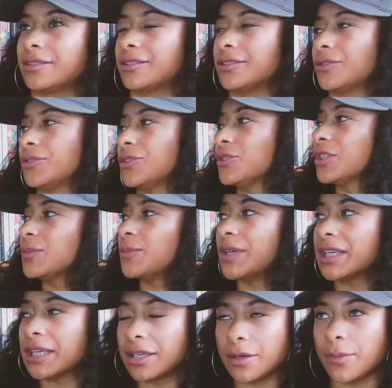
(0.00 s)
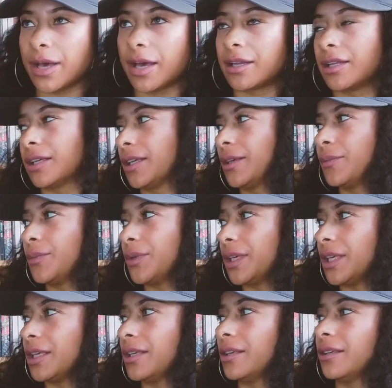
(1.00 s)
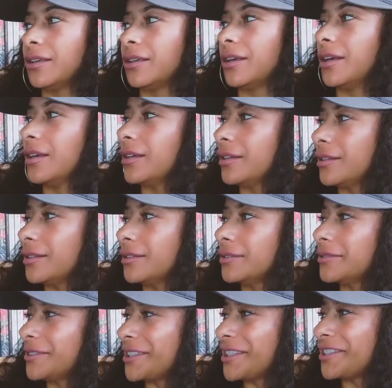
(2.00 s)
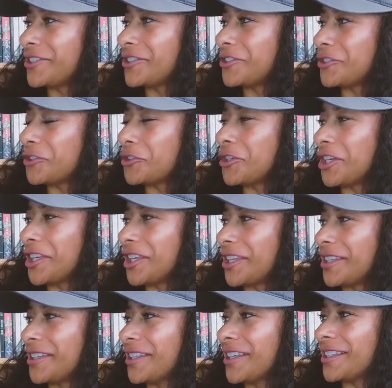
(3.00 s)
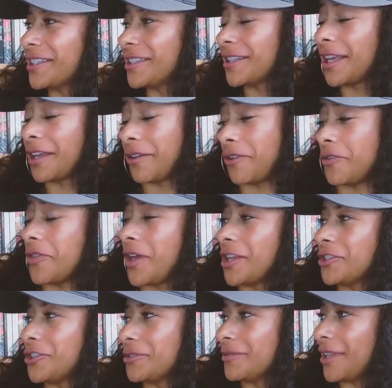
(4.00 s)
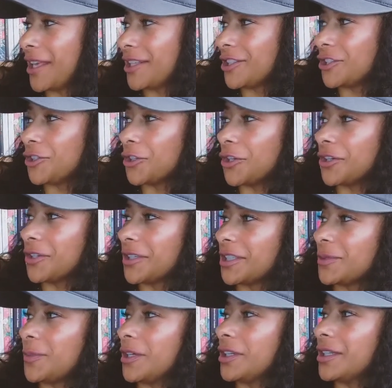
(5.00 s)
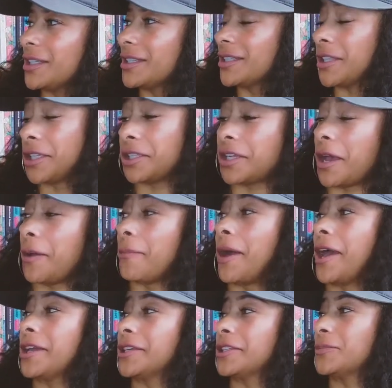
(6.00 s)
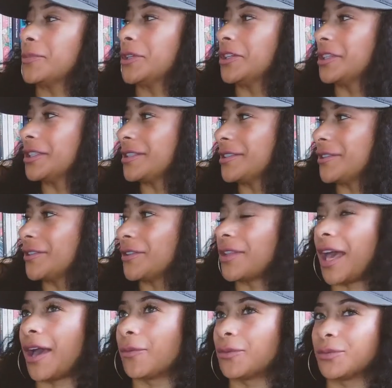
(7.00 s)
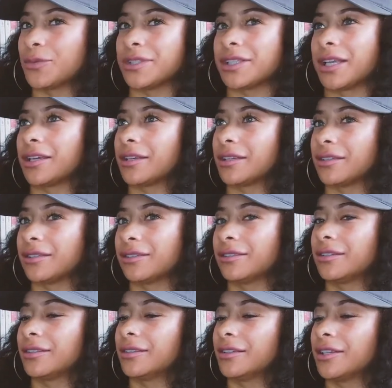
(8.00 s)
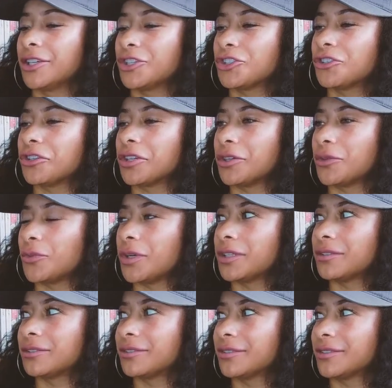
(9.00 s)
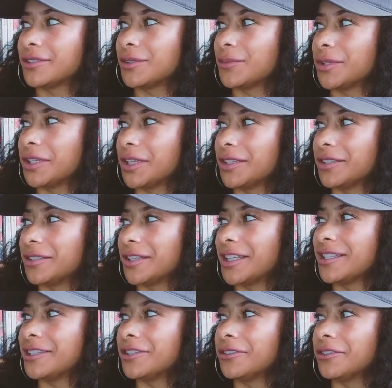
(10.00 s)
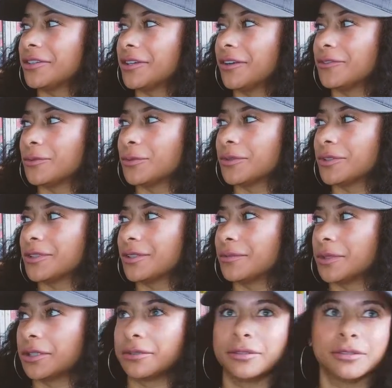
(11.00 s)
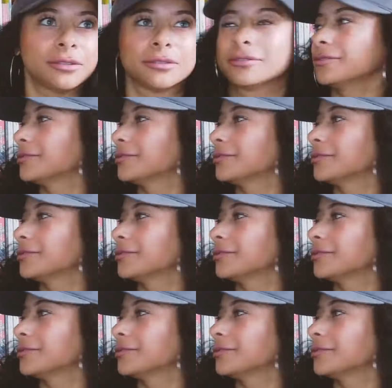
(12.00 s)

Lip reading: so you speaking about it can be, it's tricky because it's like, oh, that's your experience. That's not my experience. Yeah. So that one was like a tricky one to put in. And still uncomfortable because I'm like, oh.